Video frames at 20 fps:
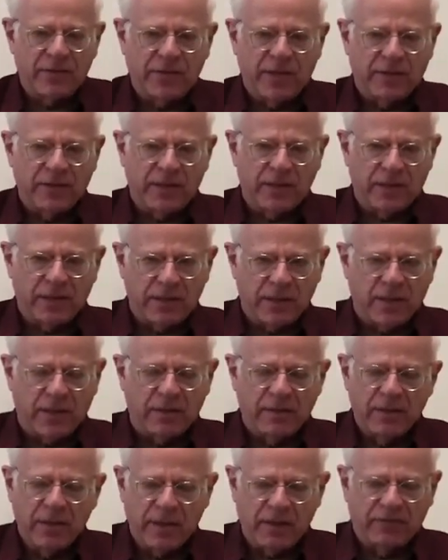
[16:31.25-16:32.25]

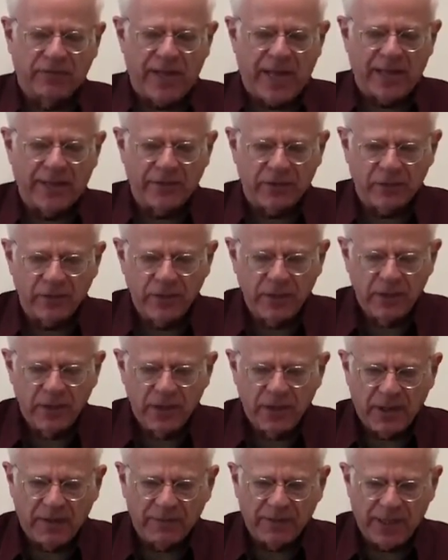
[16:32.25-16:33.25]
the value
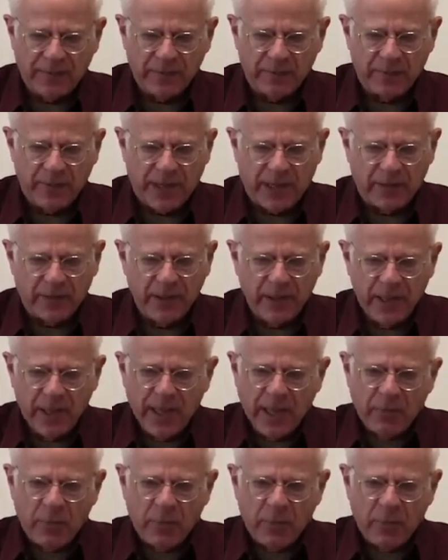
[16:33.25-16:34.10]
of labor power,